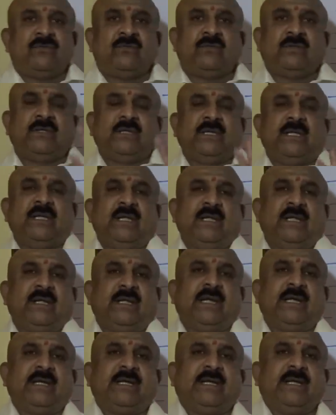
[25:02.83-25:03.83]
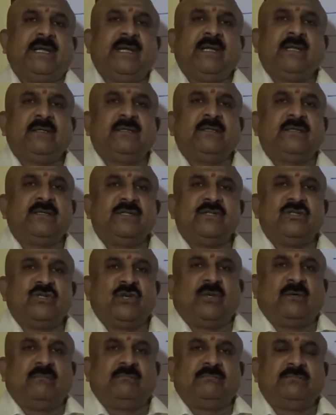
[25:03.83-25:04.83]
of getting a
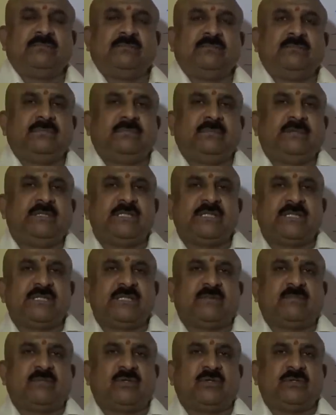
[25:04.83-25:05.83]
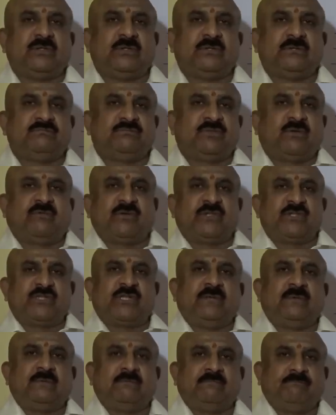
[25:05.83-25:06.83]
job. This is about
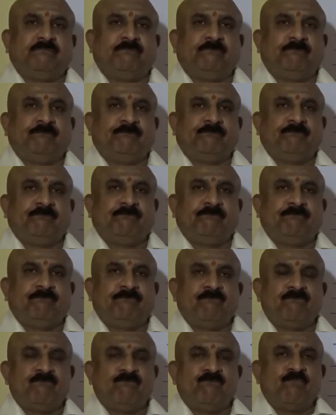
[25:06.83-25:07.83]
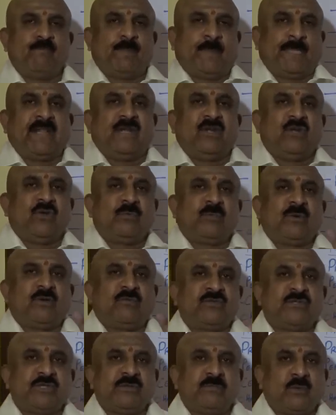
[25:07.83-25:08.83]
profession. No,
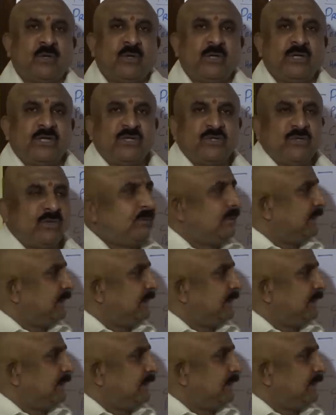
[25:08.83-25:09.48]
profession point is